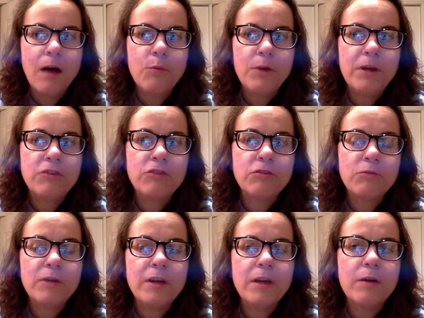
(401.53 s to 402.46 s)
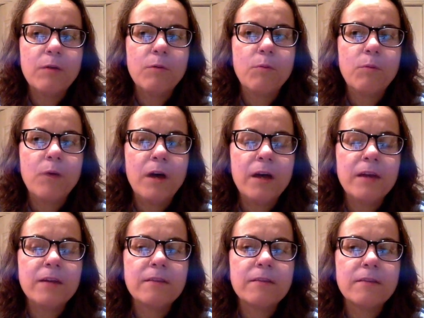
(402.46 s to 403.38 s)
which
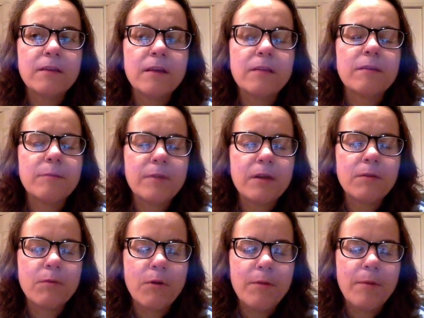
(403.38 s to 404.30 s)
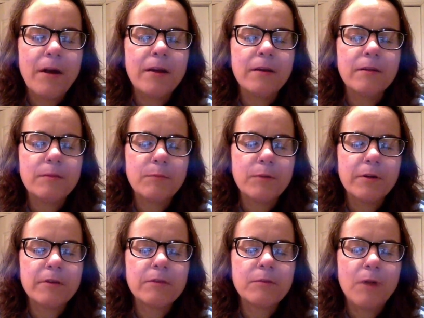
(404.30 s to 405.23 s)
was, and something he wrote about in his
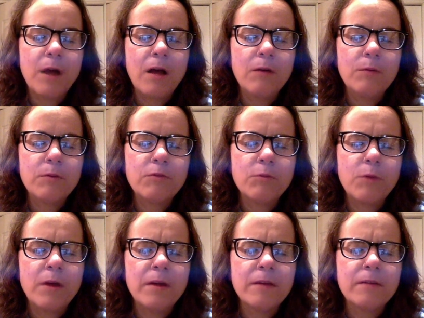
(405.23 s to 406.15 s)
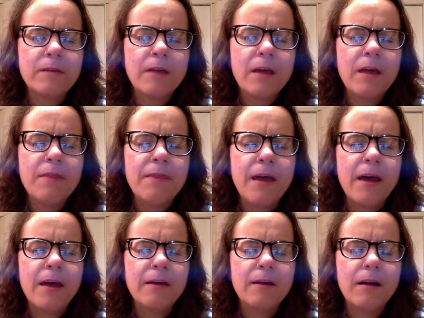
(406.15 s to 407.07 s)
book as well, which was
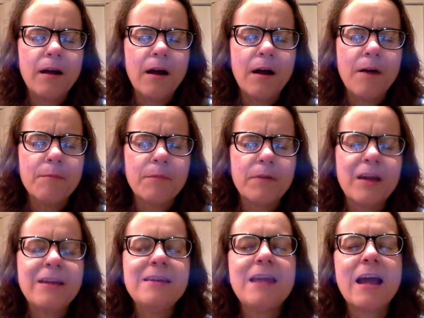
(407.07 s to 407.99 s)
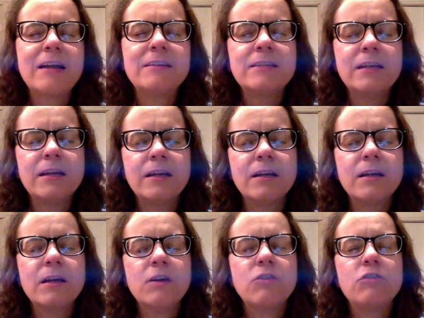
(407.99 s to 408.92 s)
that connecting
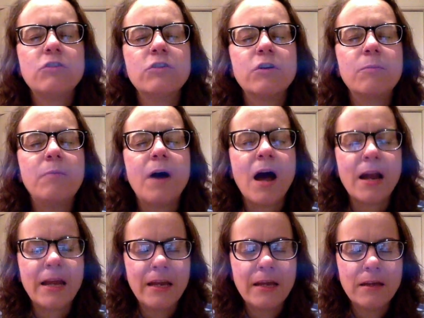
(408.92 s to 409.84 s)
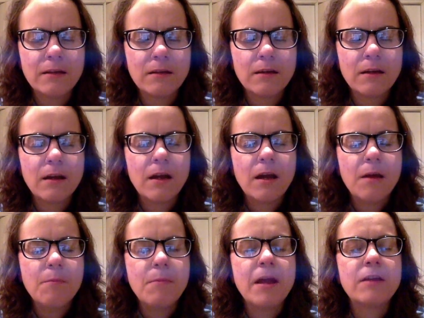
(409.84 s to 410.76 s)
to your body
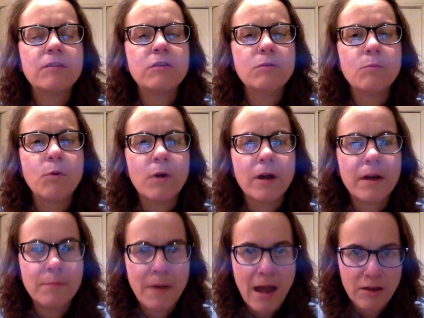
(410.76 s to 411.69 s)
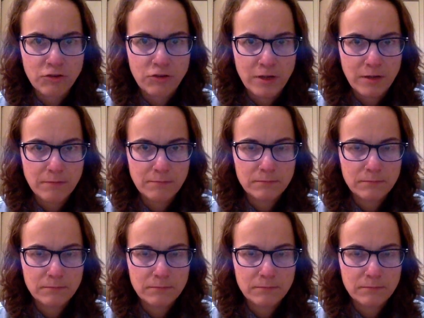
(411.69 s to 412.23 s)
makes you more compassionate,